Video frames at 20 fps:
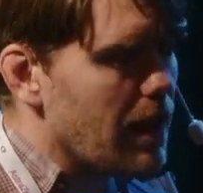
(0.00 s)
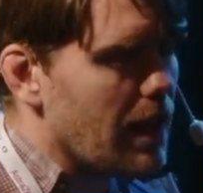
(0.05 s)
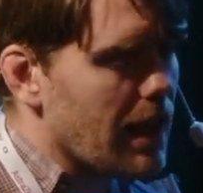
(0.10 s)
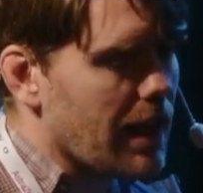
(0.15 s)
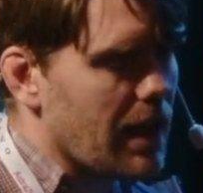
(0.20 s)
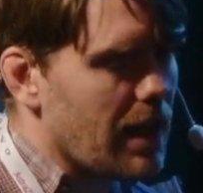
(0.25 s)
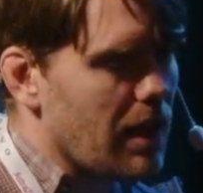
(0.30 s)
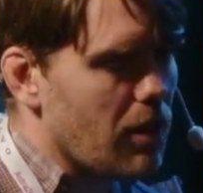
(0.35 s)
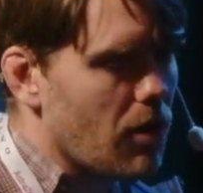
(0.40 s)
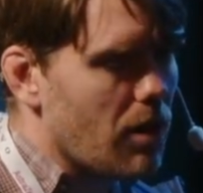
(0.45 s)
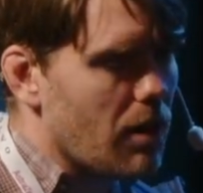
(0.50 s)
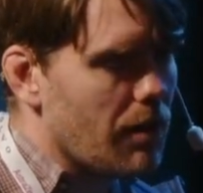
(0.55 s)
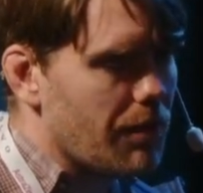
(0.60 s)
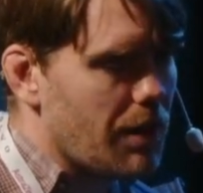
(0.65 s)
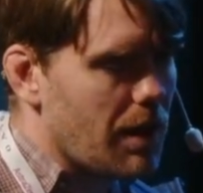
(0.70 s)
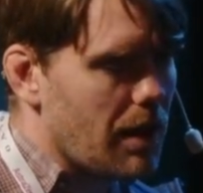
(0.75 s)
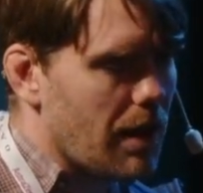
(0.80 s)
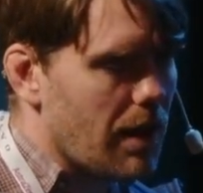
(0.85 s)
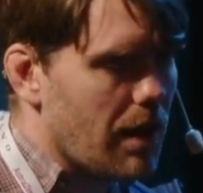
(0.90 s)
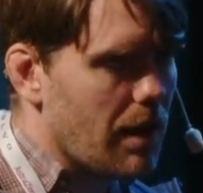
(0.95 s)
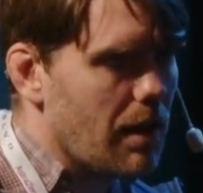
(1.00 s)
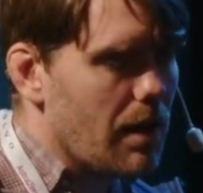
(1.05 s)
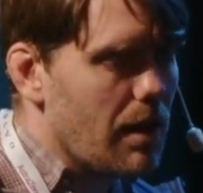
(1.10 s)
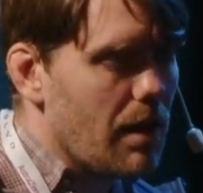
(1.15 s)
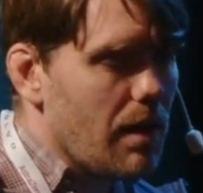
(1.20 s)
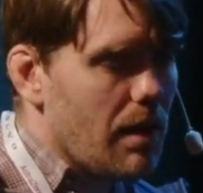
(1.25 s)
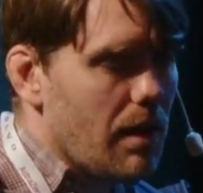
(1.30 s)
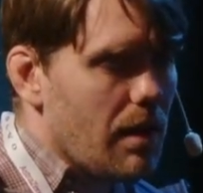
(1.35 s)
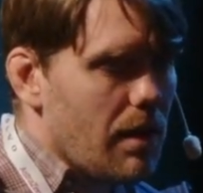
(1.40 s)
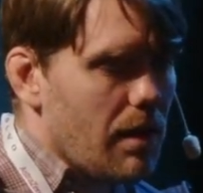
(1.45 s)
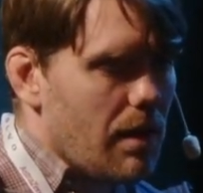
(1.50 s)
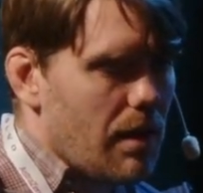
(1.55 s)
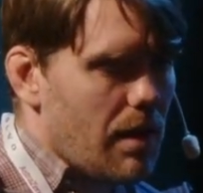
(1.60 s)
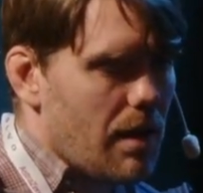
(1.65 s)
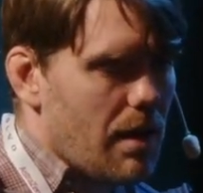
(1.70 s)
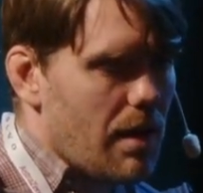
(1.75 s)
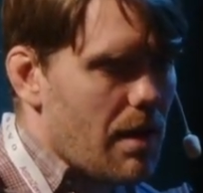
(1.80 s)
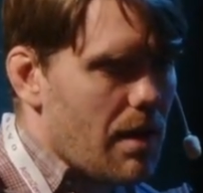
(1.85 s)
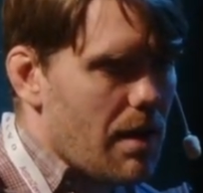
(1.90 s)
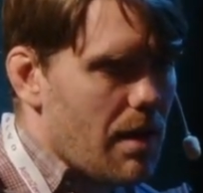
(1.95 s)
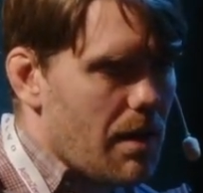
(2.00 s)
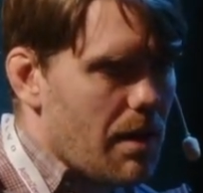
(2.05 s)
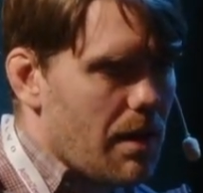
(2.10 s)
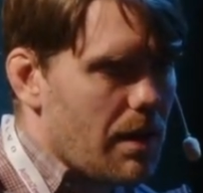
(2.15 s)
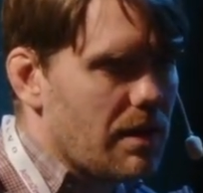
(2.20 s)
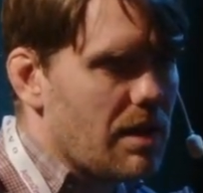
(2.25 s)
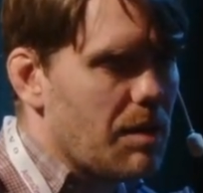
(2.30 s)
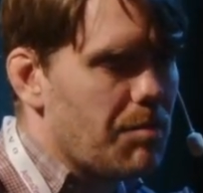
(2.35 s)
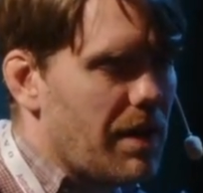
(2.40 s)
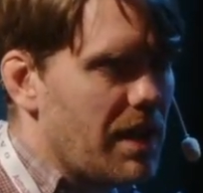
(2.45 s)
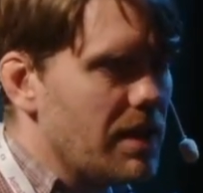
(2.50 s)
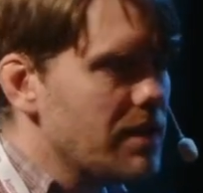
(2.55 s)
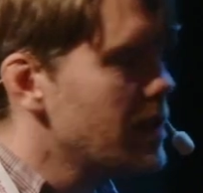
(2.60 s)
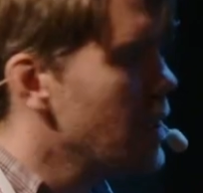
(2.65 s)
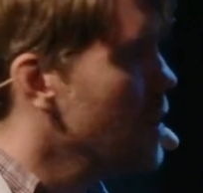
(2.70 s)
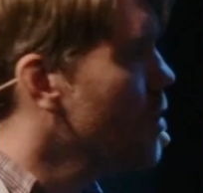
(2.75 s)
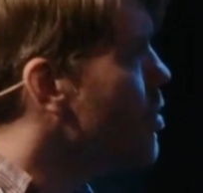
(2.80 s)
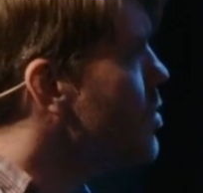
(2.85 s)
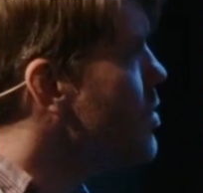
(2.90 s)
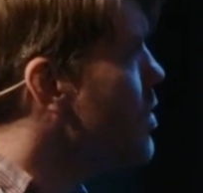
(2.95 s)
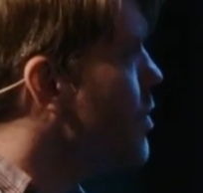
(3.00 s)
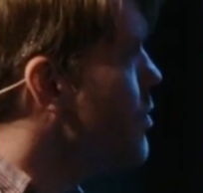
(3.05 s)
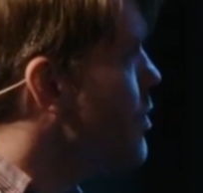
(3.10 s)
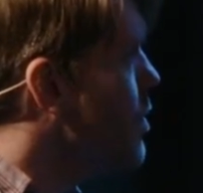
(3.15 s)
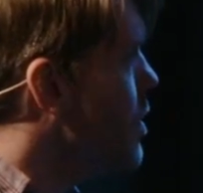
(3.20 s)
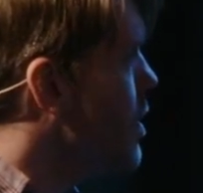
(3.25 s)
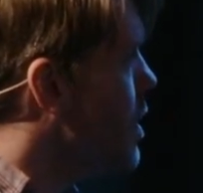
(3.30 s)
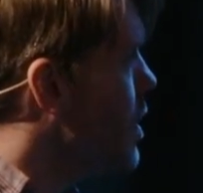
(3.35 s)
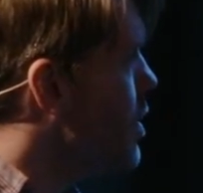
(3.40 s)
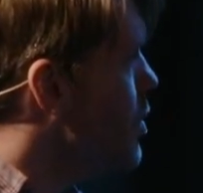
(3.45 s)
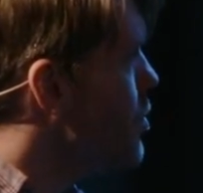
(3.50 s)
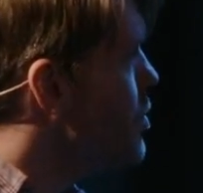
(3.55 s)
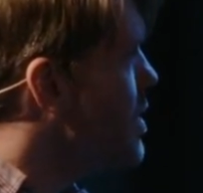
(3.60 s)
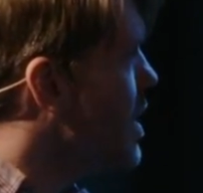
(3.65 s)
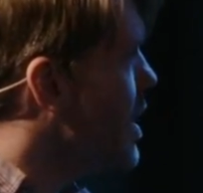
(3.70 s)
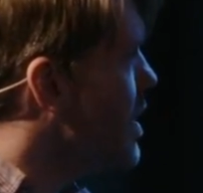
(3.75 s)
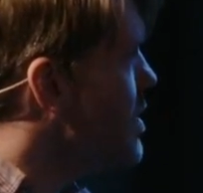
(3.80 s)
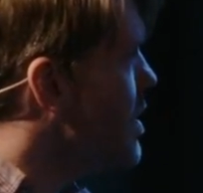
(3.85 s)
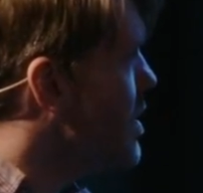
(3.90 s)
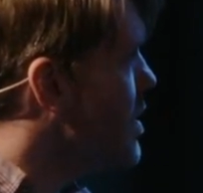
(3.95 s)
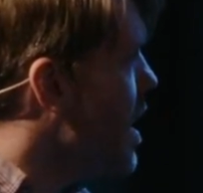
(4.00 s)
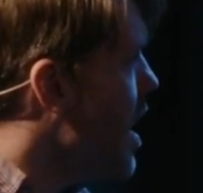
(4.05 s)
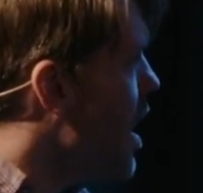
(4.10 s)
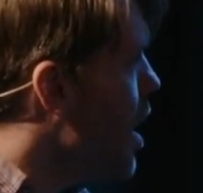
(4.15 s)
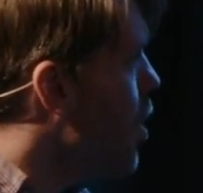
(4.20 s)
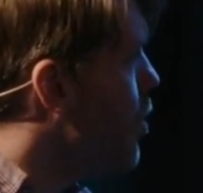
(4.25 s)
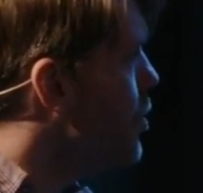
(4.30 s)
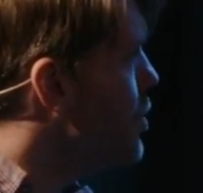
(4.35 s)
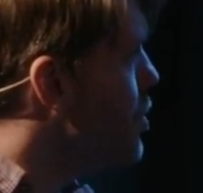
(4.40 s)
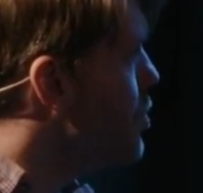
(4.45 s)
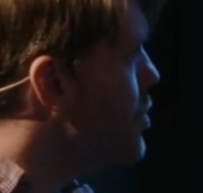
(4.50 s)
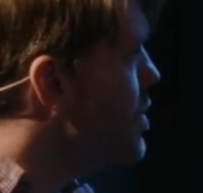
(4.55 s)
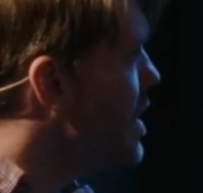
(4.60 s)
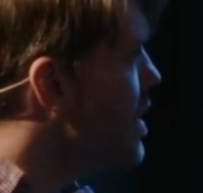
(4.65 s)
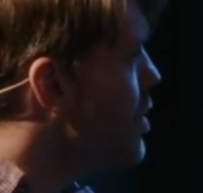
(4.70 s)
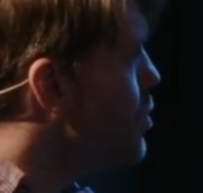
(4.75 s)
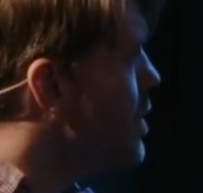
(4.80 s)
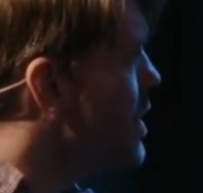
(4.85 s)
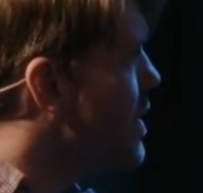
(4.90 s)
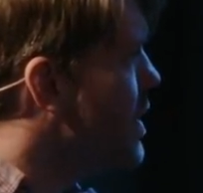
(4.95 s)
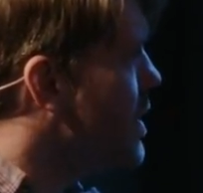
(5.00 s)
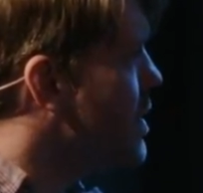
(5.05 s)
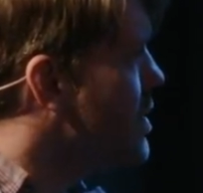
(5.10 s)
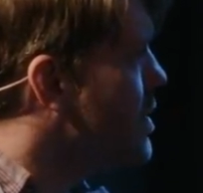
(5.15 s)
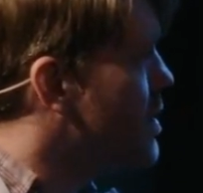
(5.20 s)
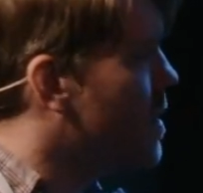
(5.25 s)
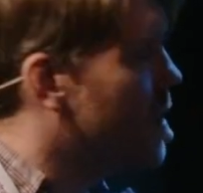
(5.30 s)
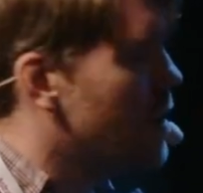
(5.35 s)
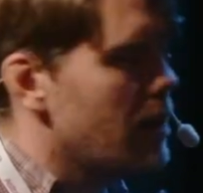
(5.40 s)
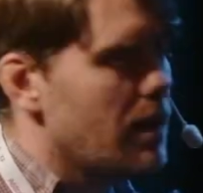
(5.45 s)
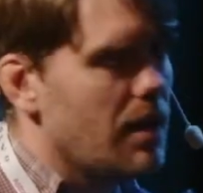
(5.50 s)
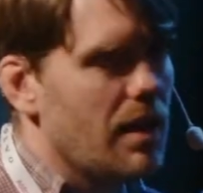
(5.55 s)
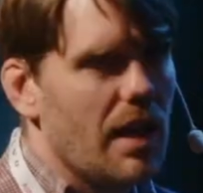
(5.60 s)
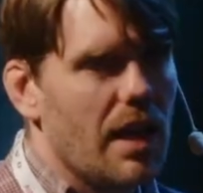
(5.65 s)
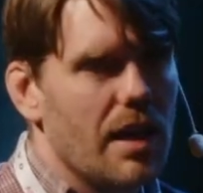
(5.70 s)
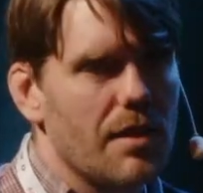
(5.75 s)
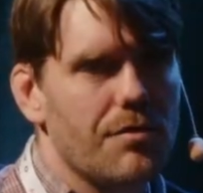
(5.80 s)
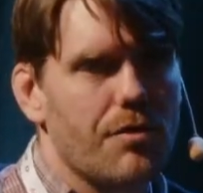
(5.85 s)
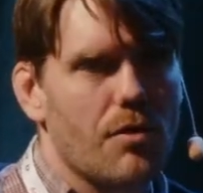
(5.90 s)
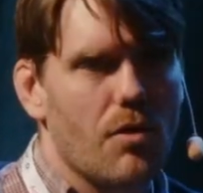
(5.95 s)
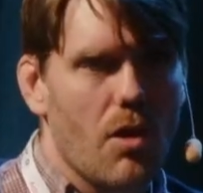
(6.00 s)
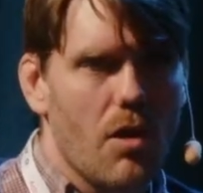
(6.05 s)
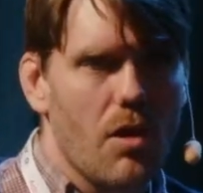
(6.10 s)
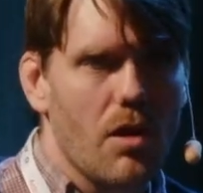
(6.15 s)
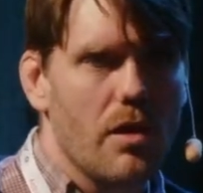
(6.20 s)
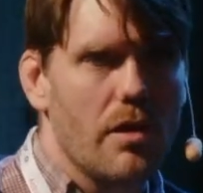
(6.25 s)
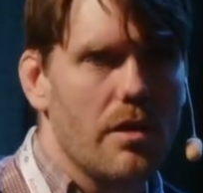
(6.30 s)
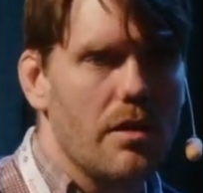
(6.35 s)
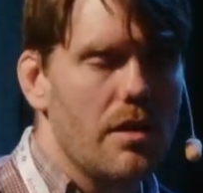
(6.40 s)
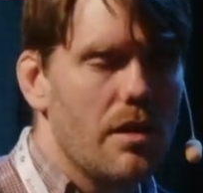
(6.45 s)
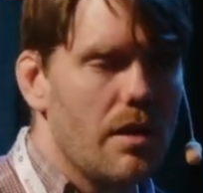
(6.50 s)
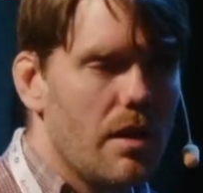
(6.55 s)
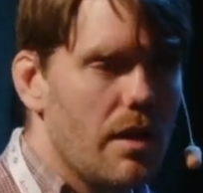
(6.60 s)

like a lot of the, it depends a lot on the use cases how you deal with this. And for our